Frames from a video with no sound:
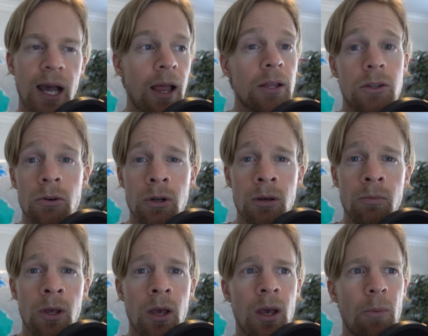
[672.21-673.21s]
I like doing
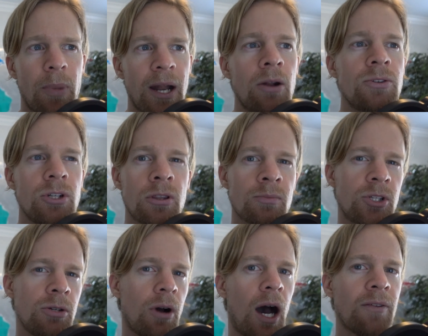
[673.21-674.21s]
them, but I don't do them
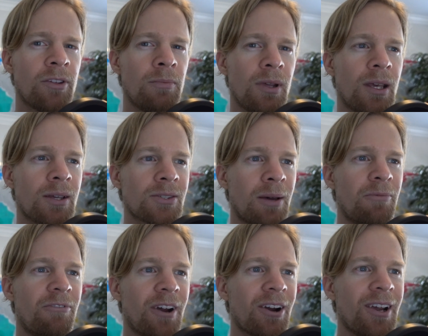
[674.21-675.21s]
too often because
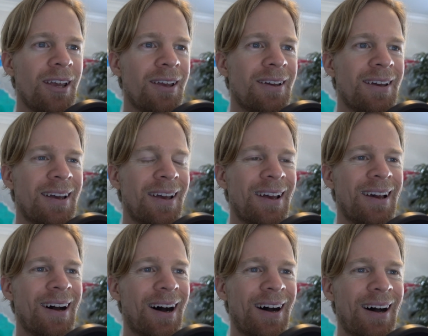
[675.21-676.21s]
I'm very
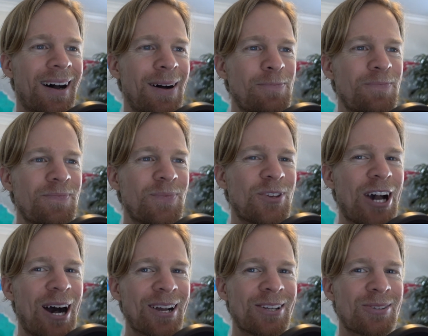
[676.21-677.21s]

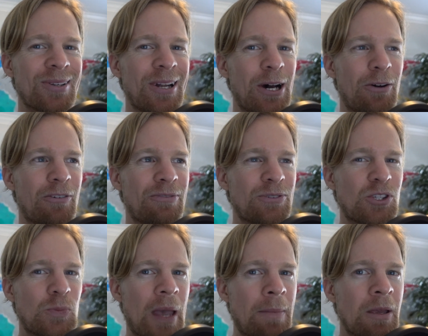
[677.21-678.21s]
cognizant of
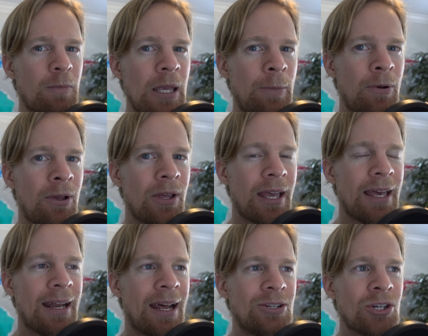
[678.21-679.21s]
spamming people,
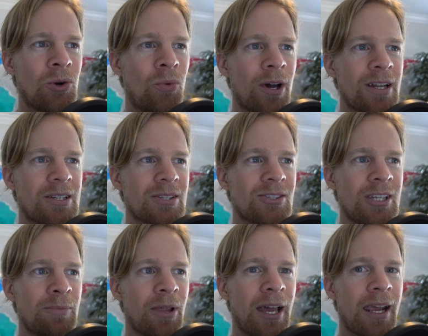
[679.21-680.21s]
and I don't want it to
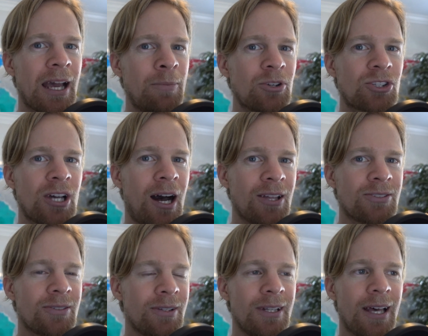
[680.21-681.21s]
seem like I'm just
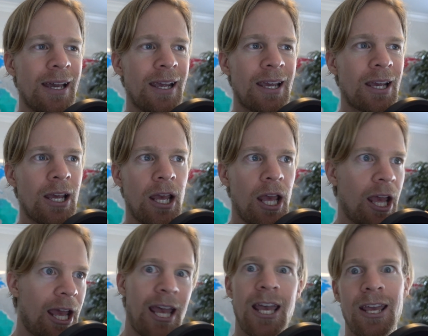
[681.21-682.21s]
constantly like,
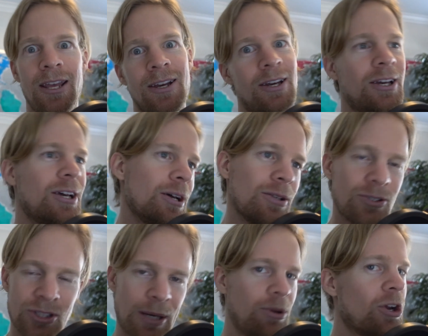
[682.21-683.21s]
hey,
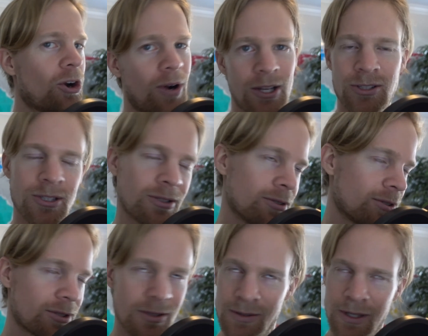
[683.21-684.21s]
send me your
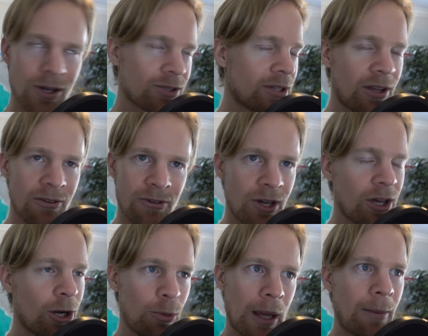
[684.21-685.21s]
questions, here's another
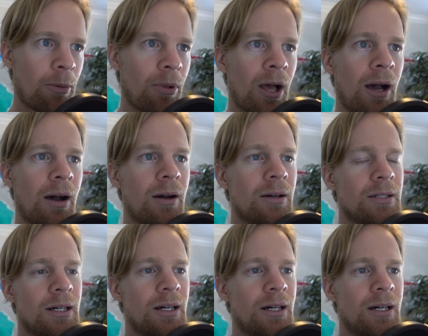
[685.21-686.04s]
video, blah, blah, blah.